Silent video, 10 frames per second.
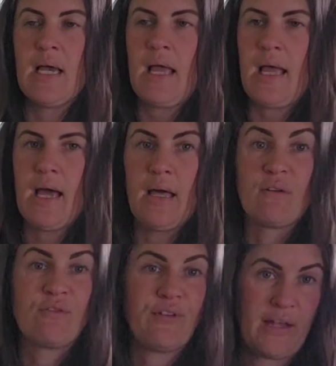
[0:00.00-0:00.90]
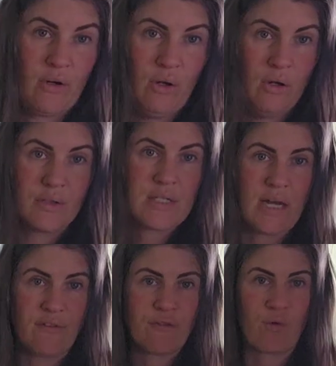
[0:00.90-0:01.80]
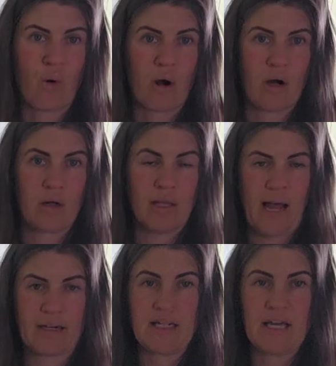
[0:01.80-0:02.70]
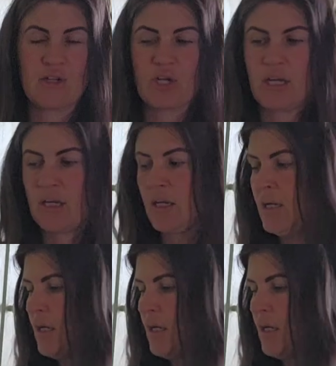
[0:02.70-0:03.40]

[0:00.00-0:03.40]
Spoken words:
and fennel, stuff for lactation,